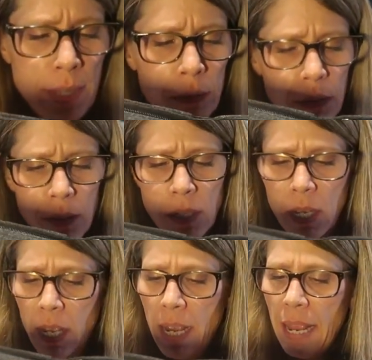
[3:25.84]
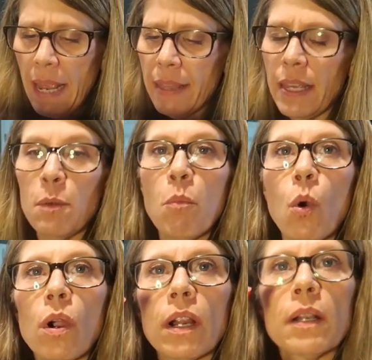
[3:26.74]
felt. And then
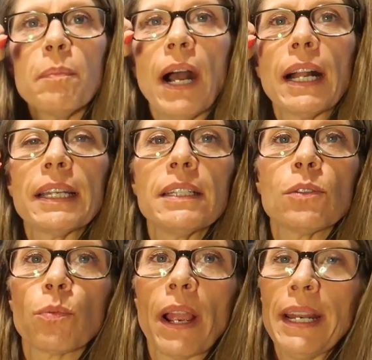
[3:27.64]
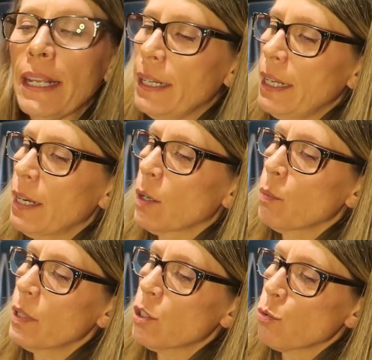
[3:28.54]
more pockets right in here,
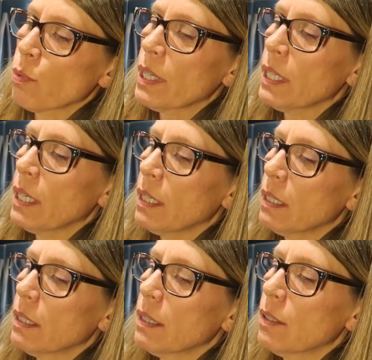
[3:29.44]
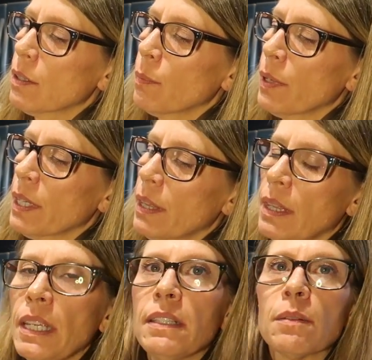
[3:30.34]
which really are gonna
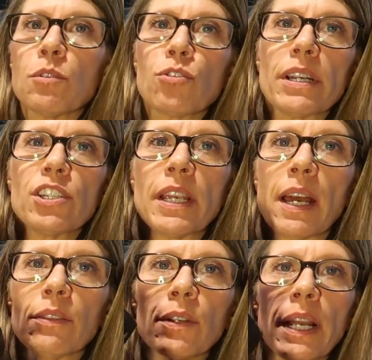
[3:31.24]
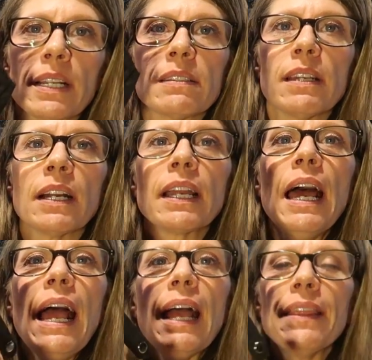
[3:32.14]
need some stretching out. They're kind of snug.
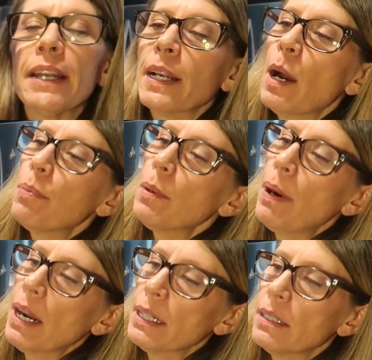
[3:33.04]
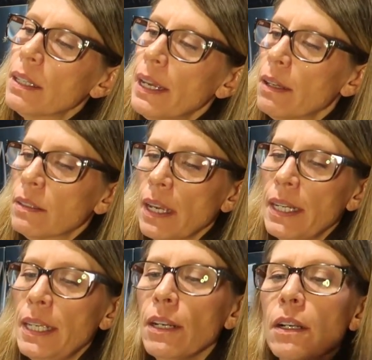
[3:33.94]
And then a couple of pockets on the
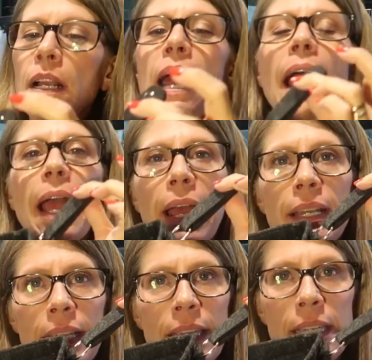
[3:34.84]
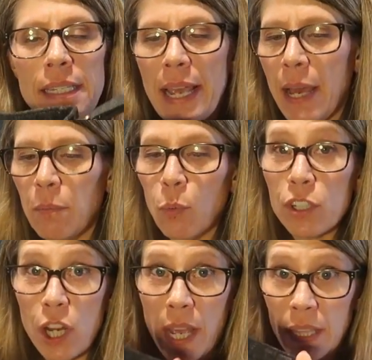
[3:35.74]
outside here and a key tab,
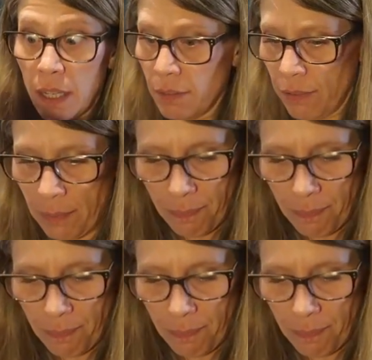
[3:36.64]
which I love.